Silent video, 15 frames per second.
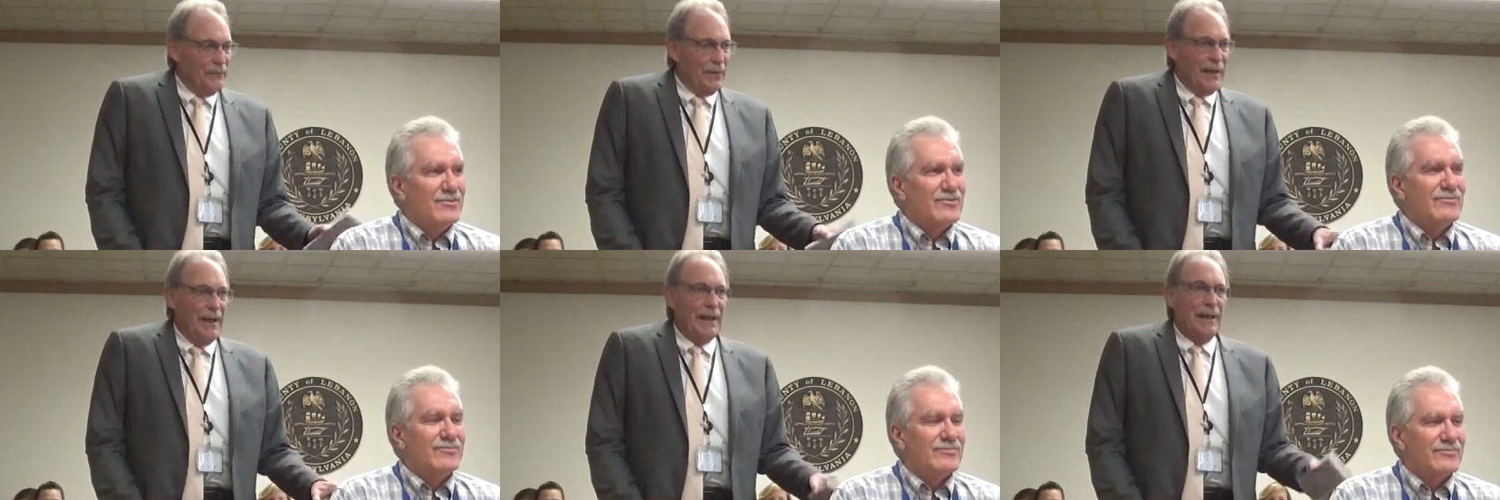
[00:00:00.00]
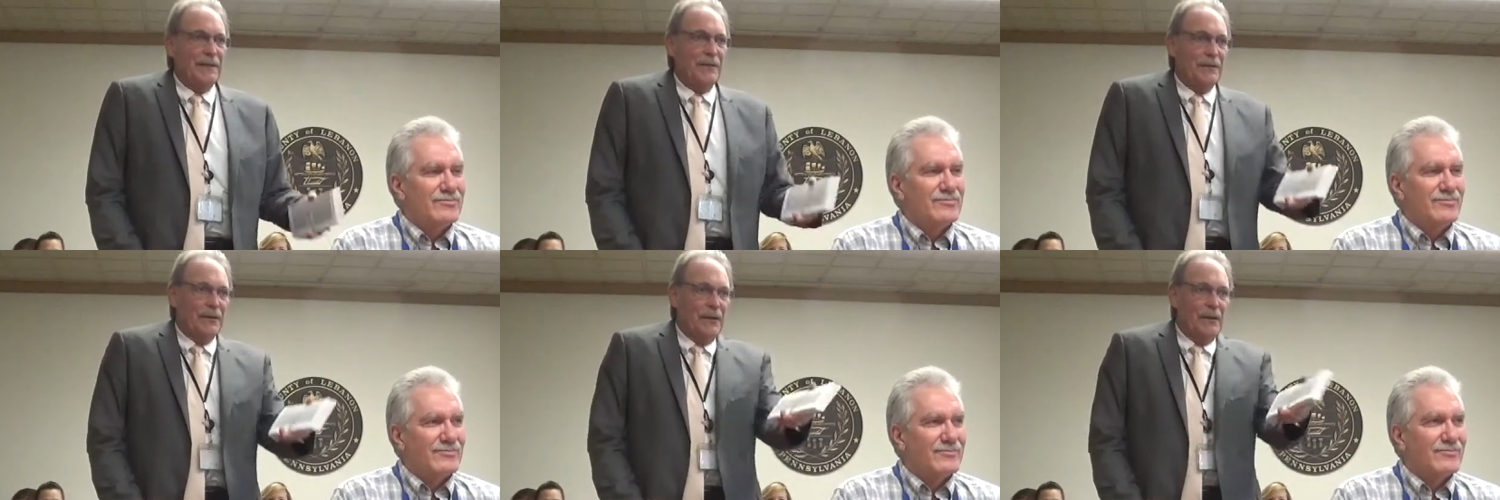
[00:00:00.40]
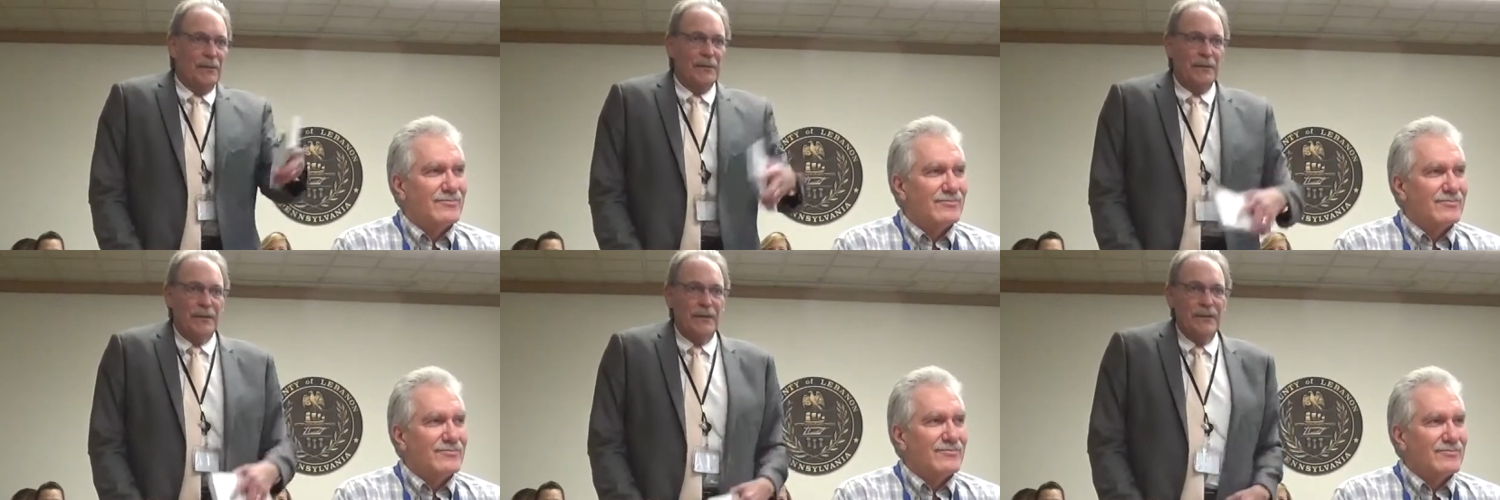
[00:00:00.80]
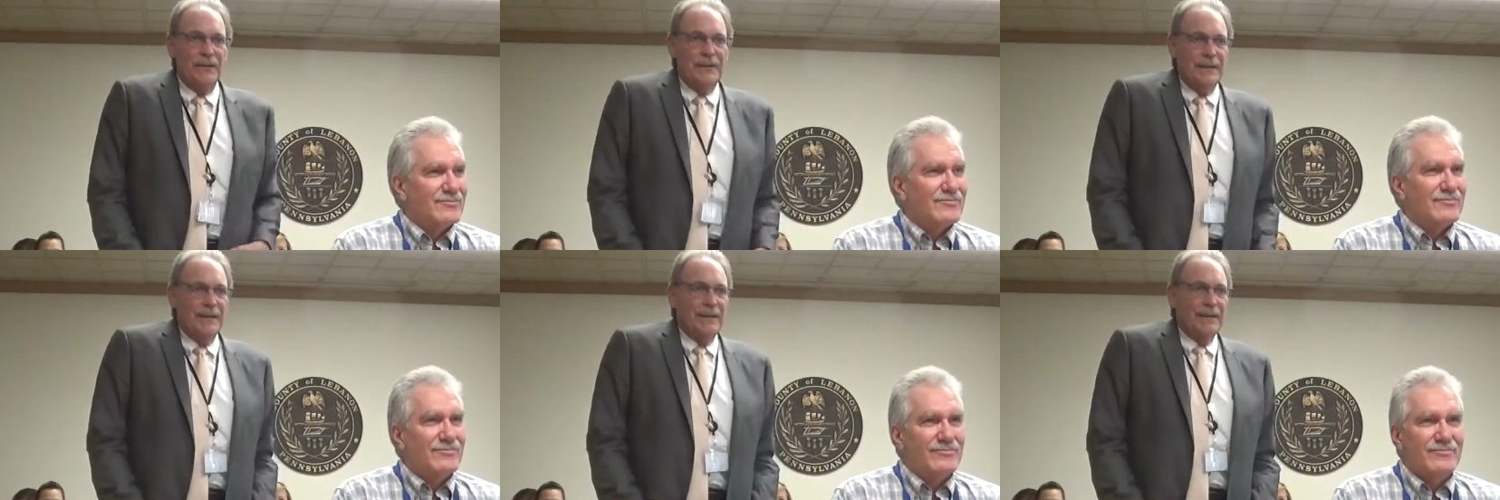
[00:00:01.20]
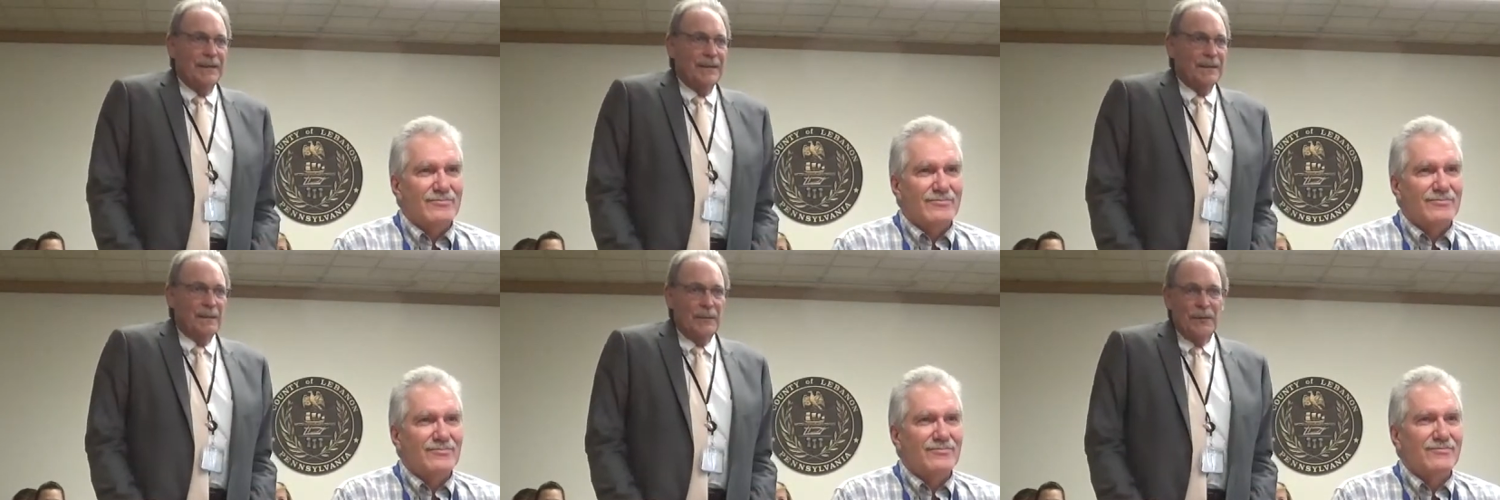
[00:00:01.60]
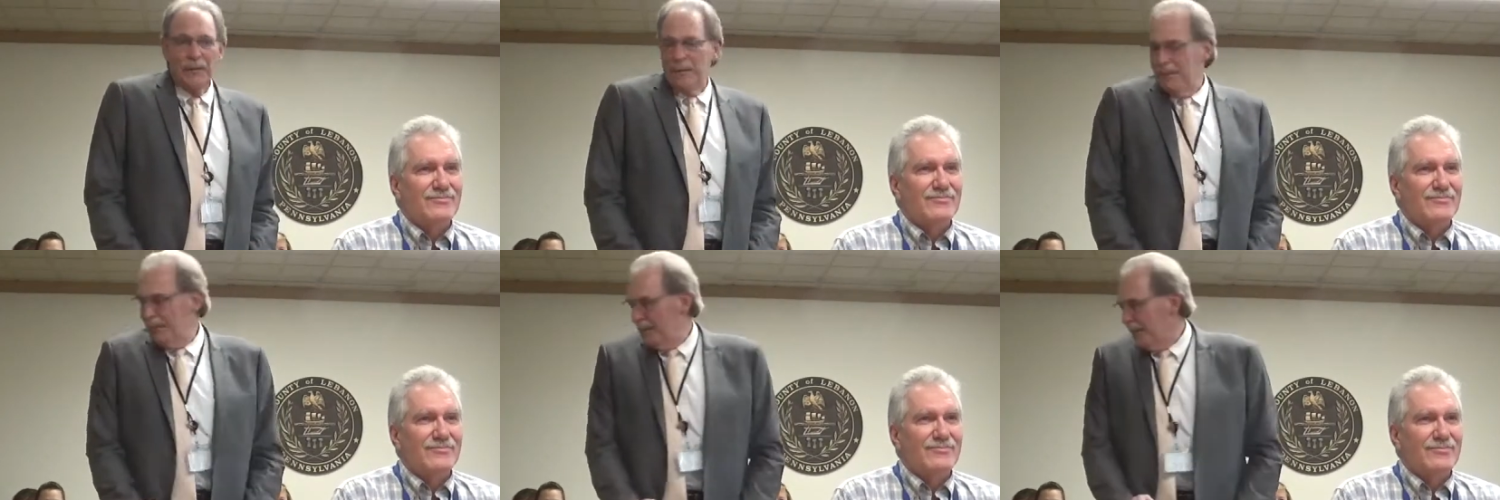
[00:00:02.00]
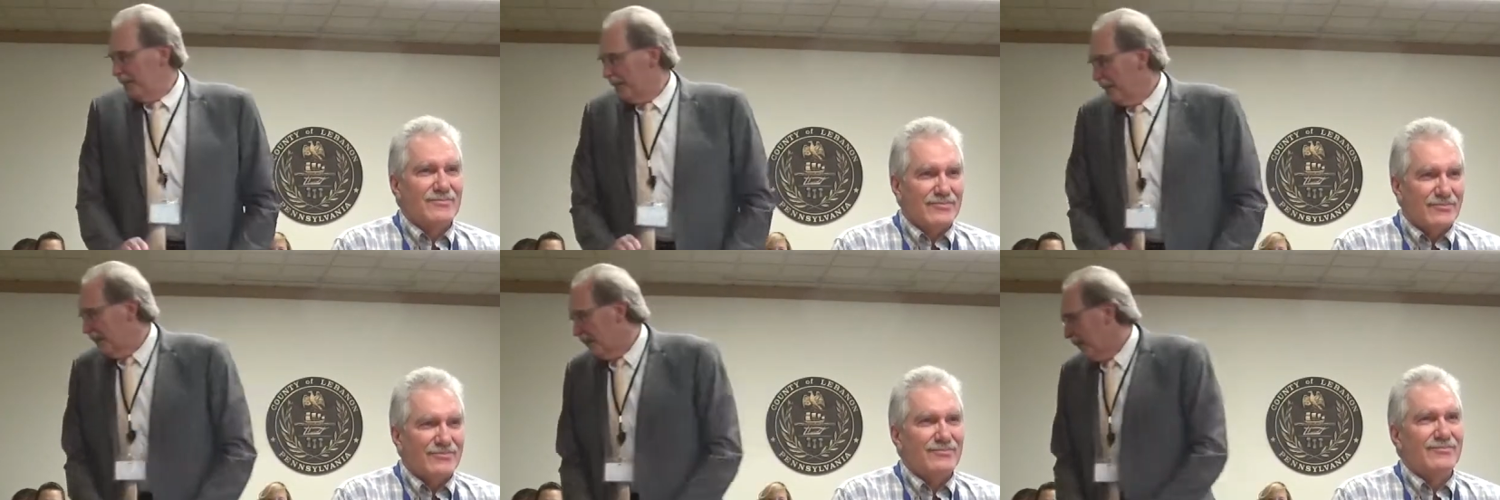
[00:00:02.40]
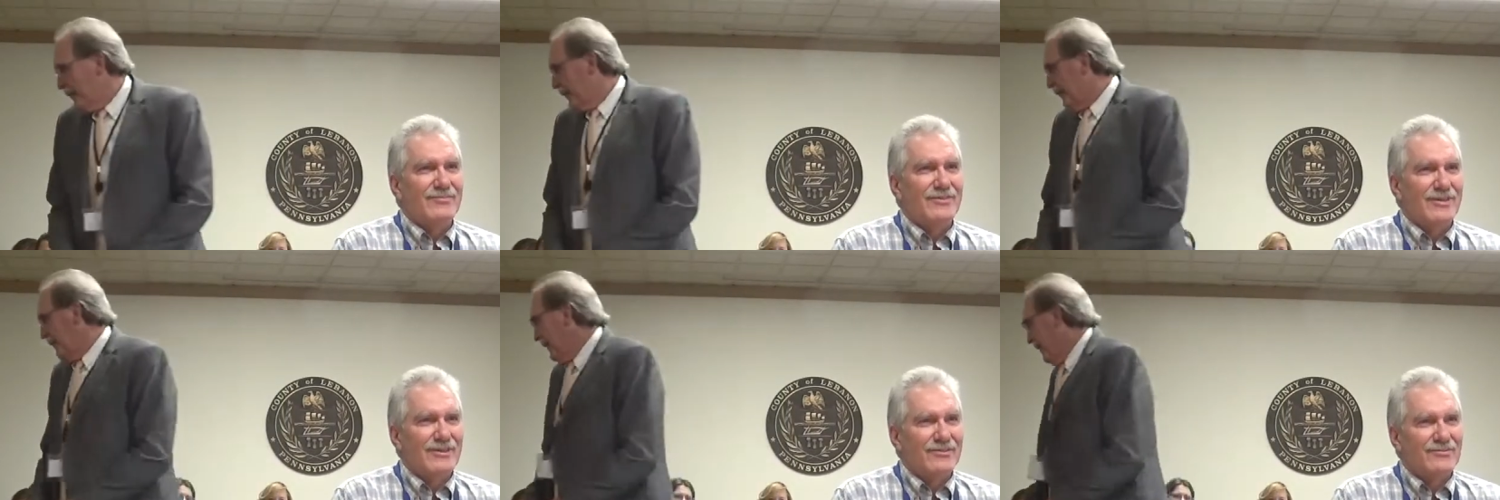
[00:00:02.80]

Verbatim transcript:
Speaker 1: And with that, I'll turn it over to the board. Thank you. It's, it's